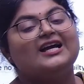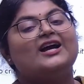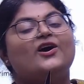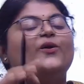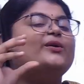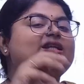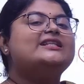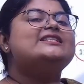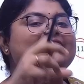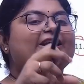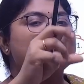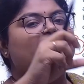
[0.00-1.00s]
Only the
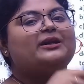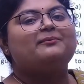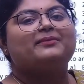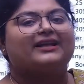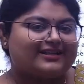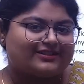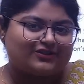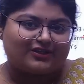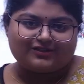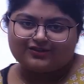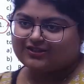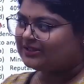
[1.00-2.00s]
section number has
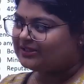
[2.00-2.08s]
changed.